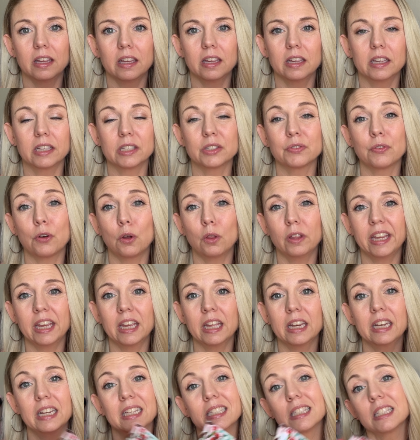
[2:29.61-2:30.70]
exfoliant,
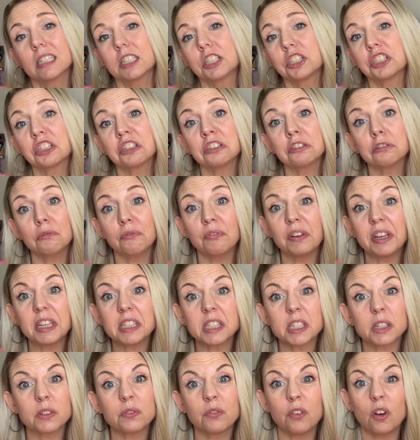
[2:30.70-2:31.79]
and it's a Gentle Face
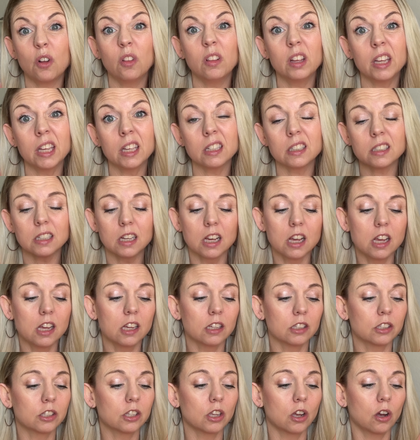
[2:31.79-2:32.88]
Exfoliant,
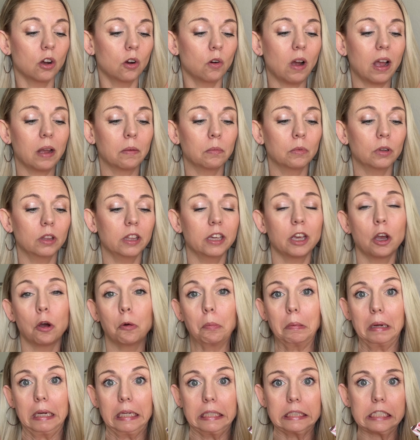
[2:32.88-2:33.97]
so I'm really
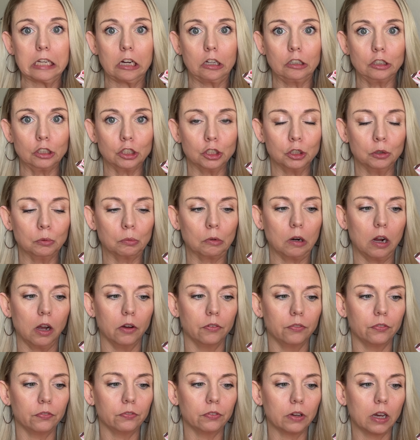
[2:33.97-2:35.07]
hoping it's not too rough.
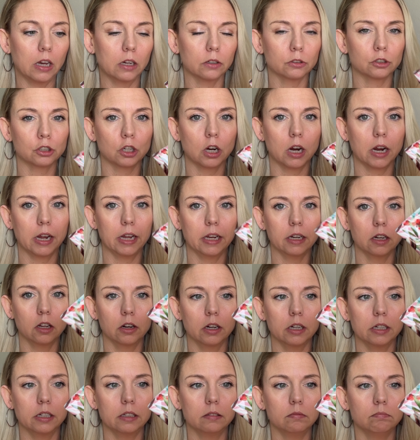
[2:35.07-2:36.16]
I'll try it
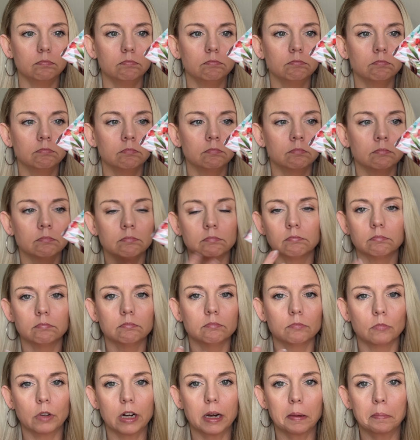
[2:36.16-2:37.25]
on
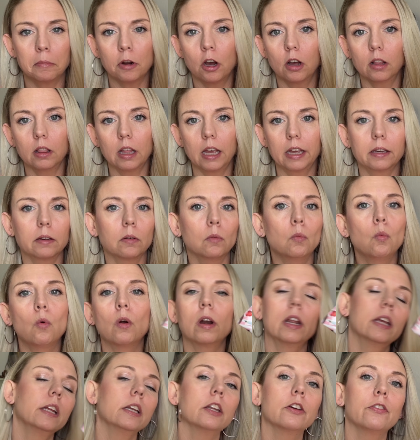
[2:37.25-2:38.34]
when I'm not like
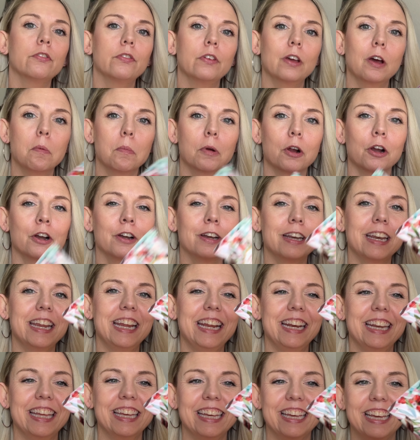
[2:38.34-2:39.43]
wanting to film or
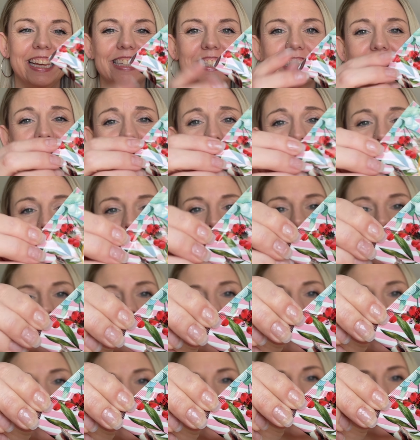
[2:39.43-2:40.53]
needing it, so
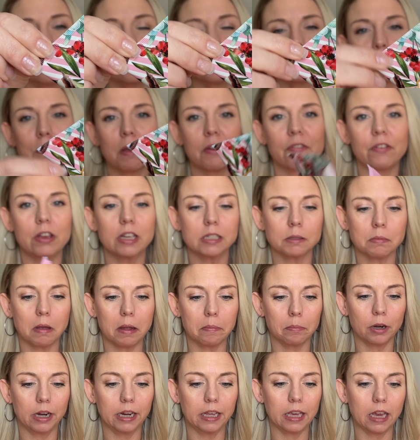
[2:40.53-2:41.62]
who knows, my face might
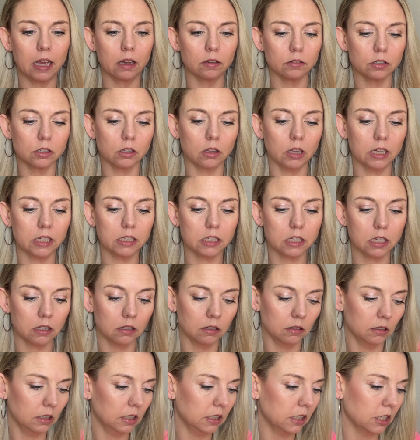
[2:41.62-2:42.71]
break out, so let's
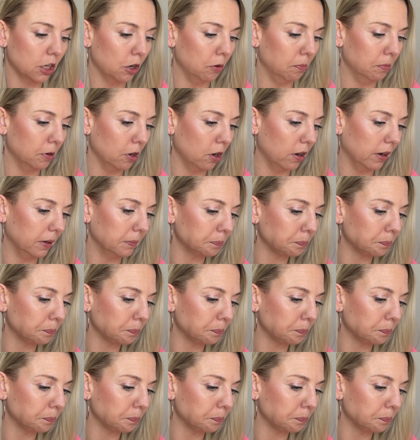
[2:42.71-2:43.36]
hope not.